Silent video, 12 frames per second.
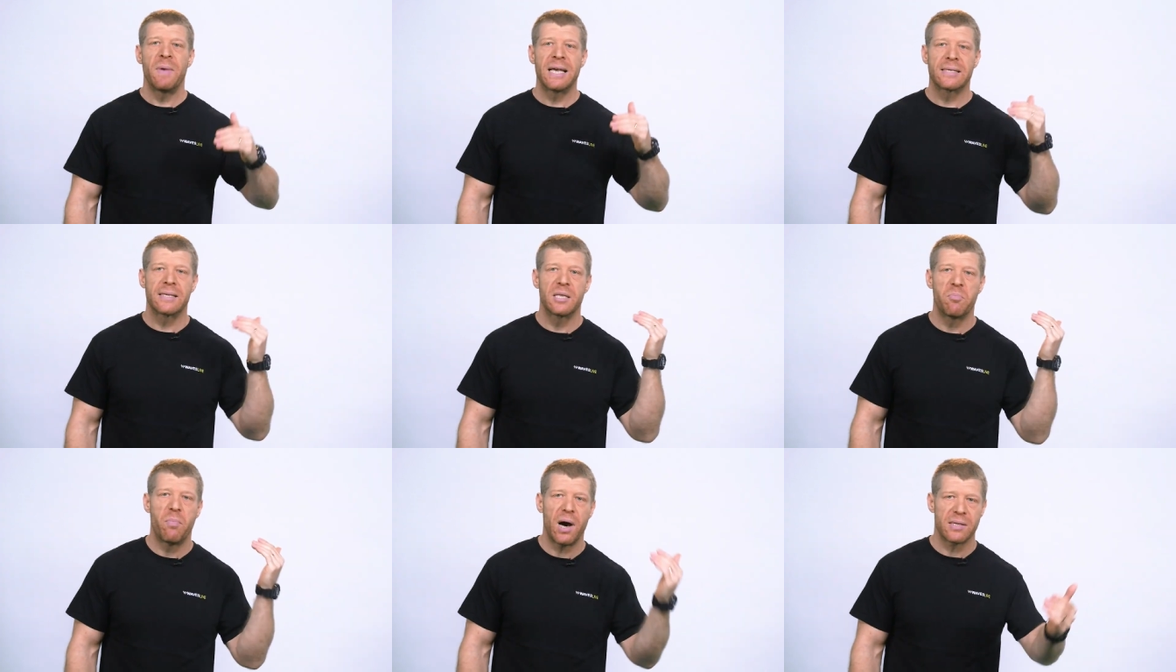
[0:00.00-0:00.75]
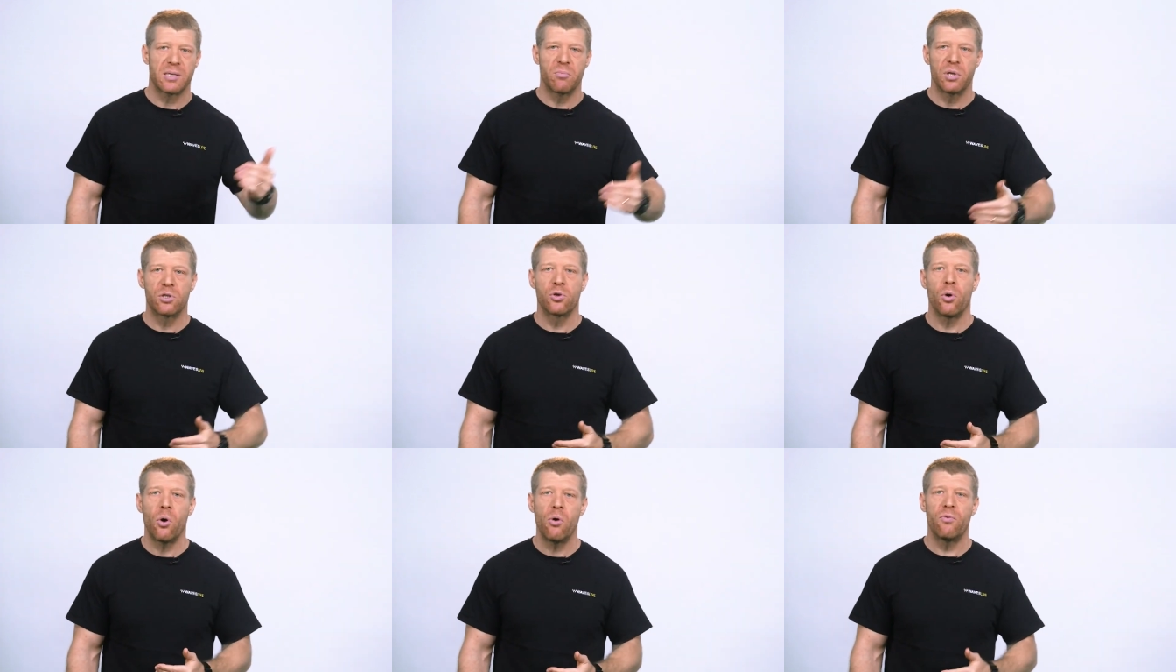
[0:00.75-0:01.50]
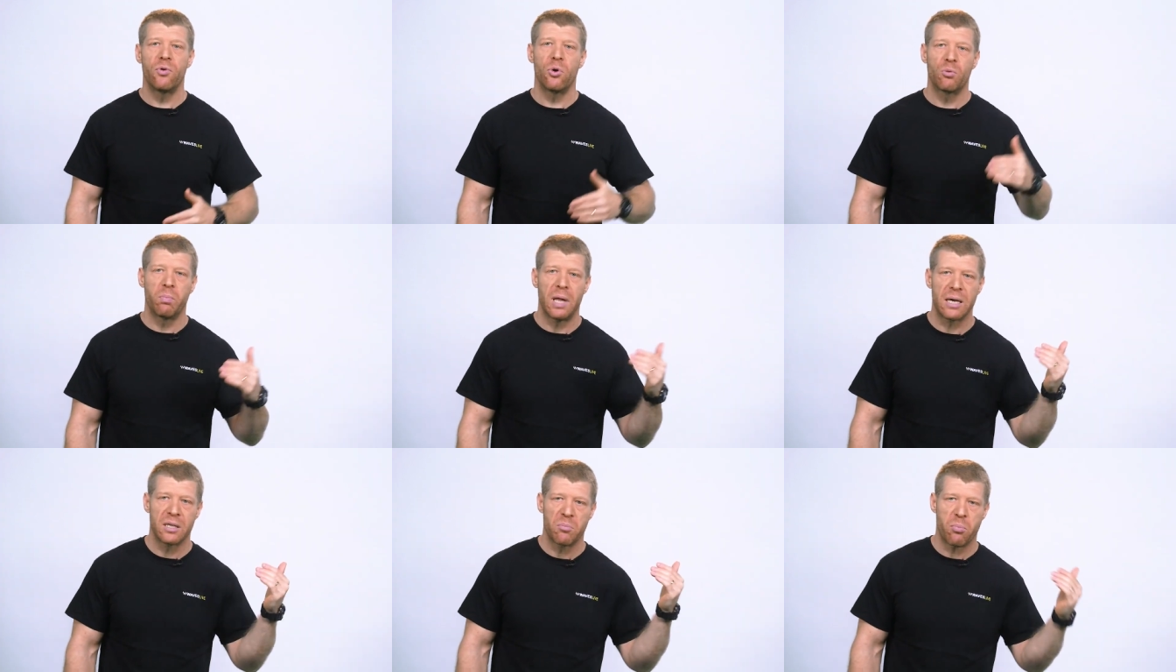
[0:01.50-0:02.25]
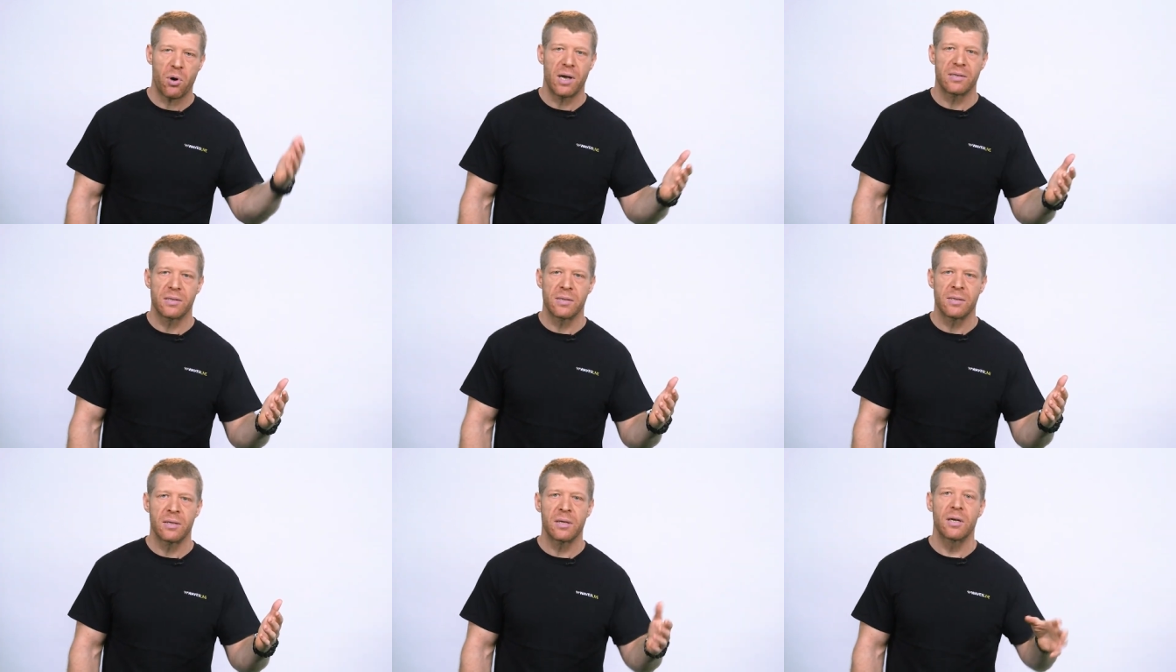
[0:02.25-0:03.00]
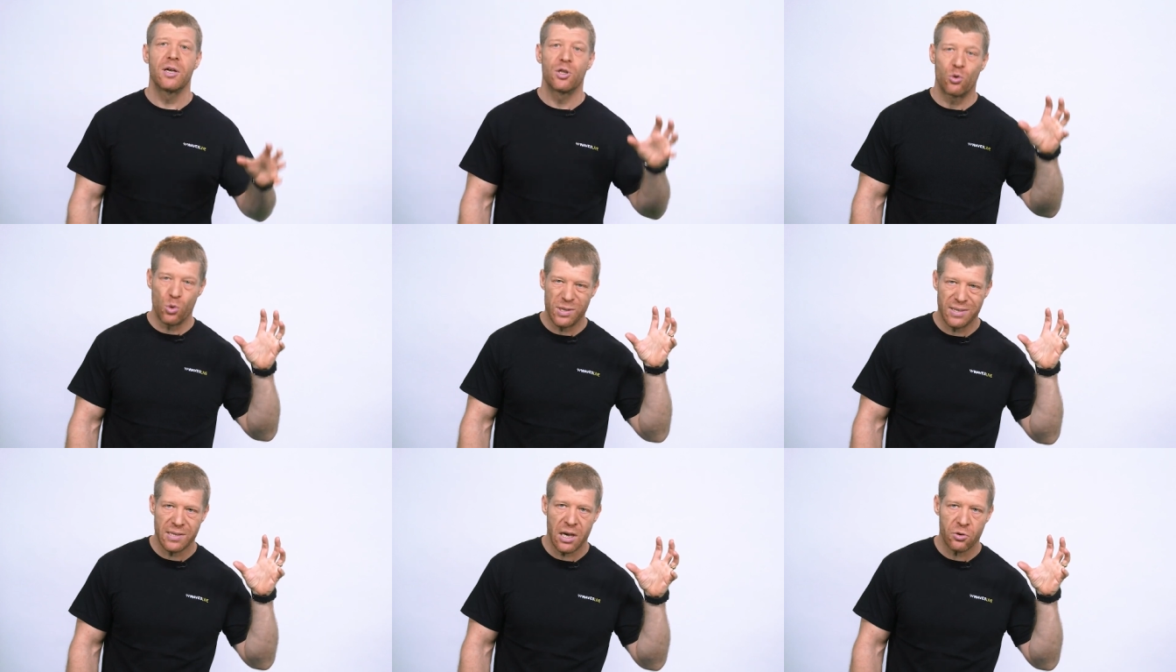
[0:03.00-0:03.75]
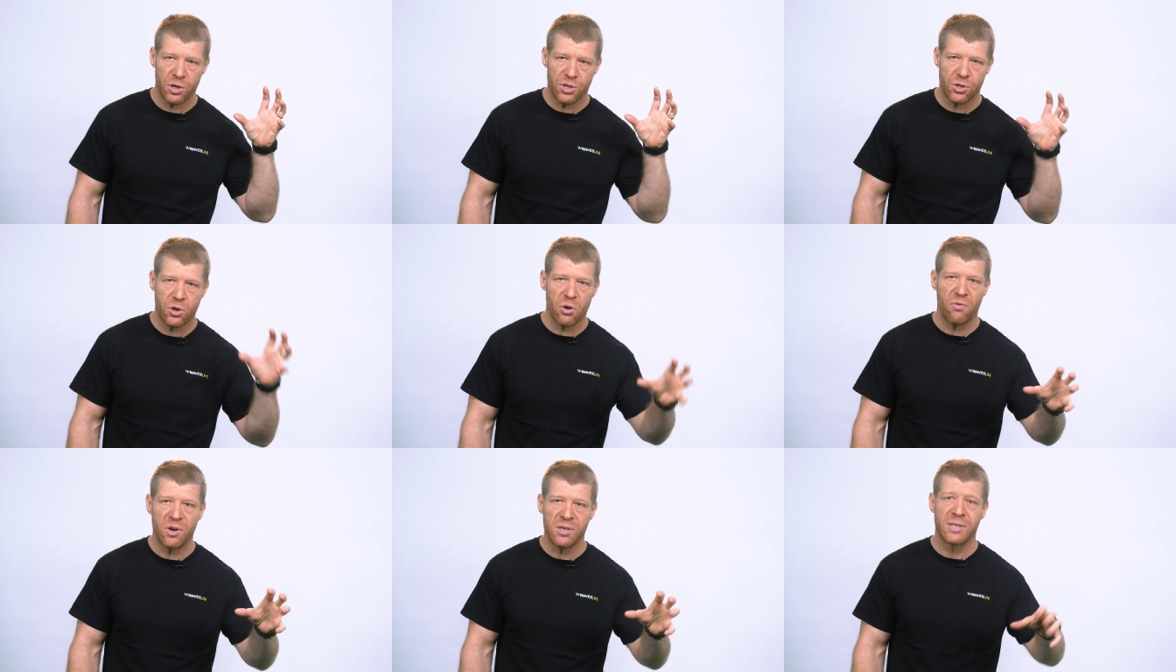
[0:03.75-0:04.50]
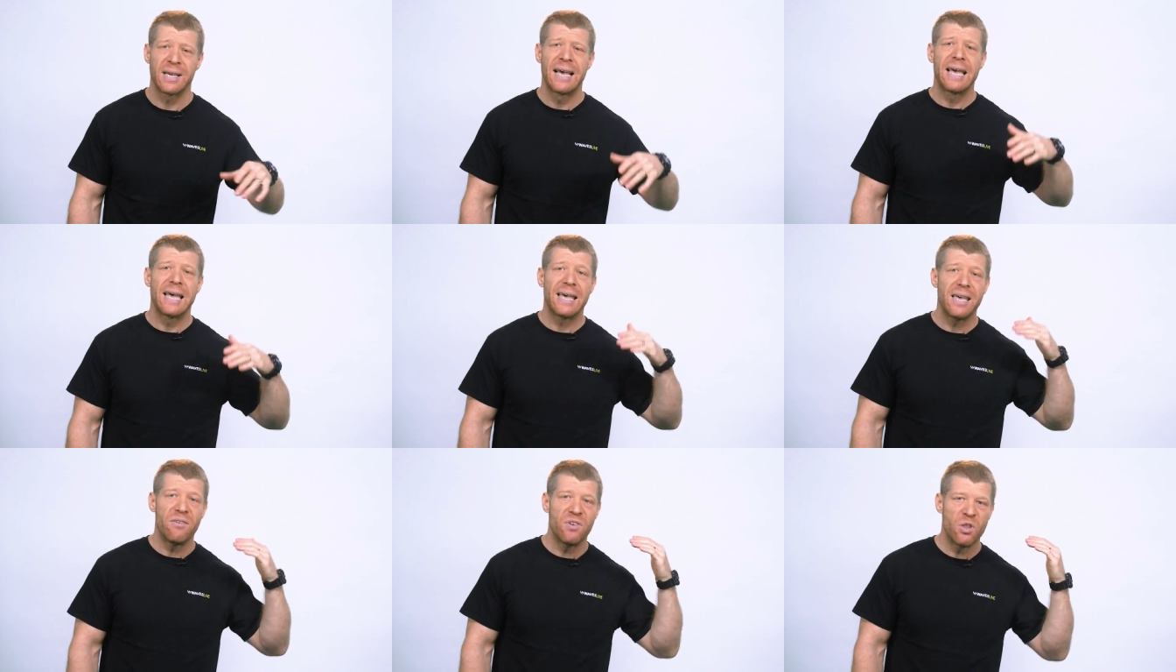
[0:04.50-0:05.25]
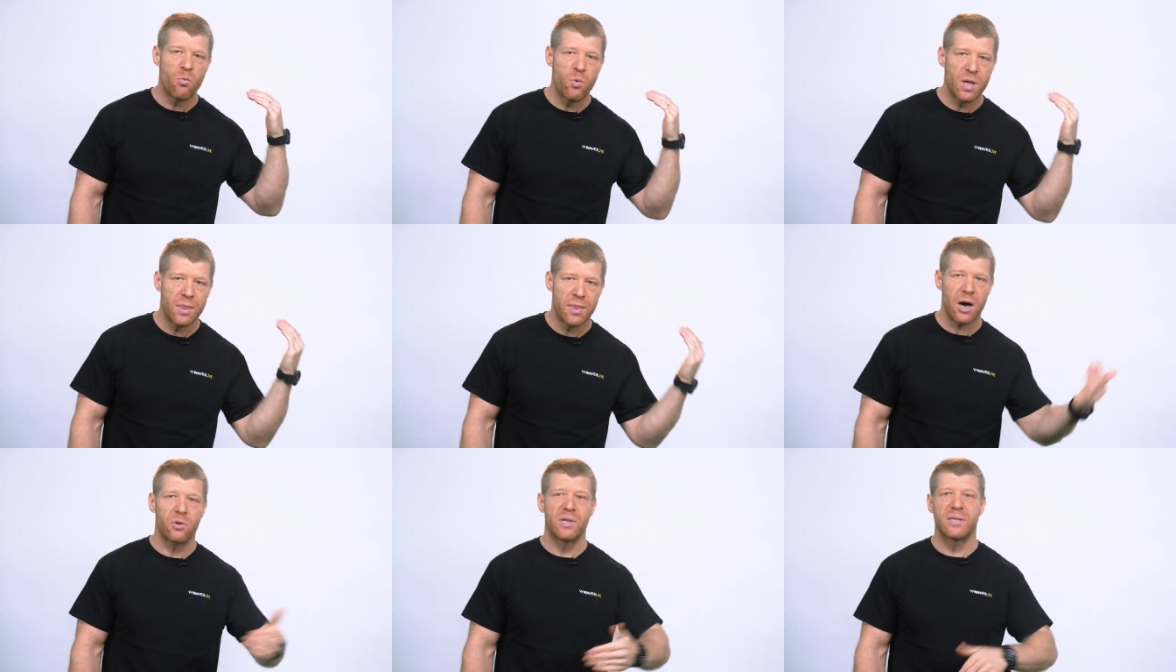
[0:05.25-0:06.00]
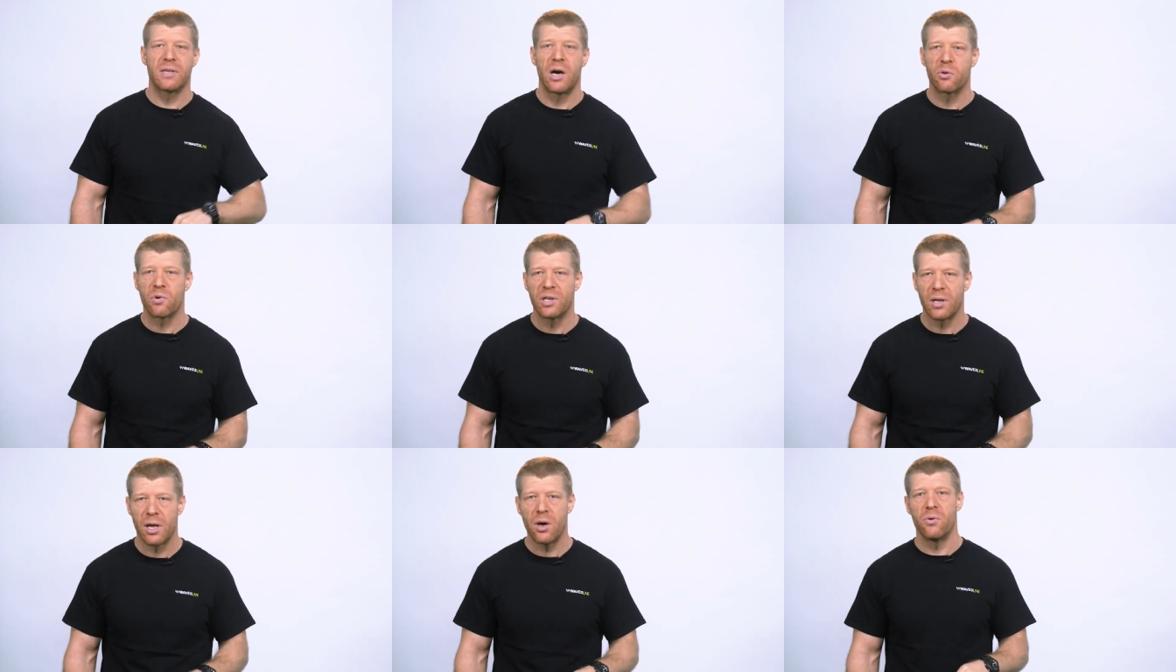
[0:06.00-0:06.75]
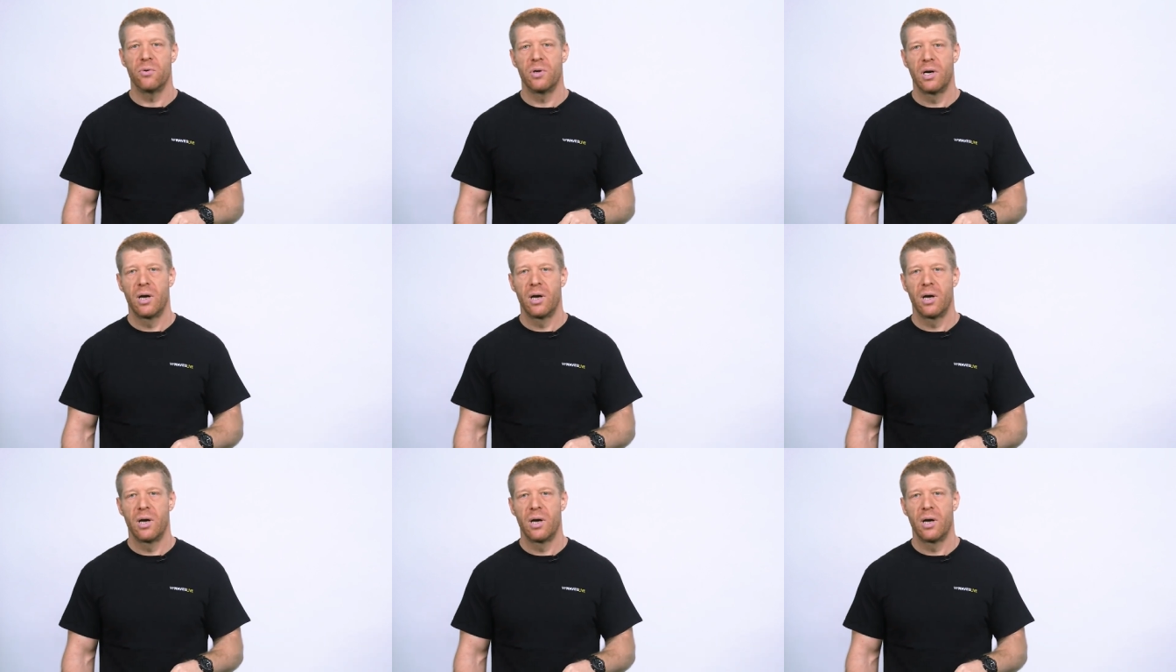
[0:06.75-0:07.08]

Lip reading: makes it possible to offload plugin processing to a SoundGrid servers even without a SoundGrid I/O,